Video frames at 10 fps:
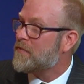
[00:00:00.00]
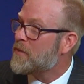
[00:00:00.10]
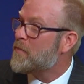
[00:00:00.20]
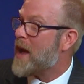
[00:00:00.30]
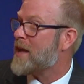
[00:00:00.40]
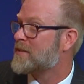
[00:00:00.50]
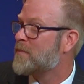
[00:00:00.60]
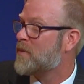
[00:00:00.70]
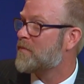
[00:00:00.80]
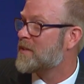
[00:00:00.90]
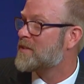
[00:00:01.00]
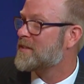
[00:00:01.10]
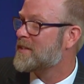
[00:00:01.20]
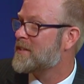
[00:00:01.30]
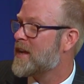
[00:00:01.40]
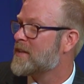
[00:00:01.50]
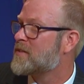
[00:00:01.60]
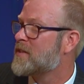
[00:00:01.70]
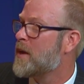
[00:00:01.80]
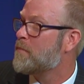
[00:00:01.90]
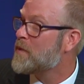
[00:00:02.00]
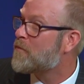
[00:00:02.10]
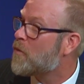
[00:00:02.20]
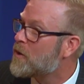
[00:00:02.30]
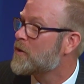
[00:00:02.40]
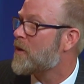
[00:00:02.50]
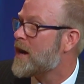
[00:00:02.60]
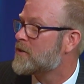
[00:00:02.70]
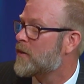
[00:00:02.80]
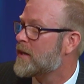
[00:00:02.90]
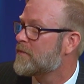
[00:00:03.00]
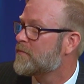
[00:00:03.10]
if you pass the proficiency test before you graduate.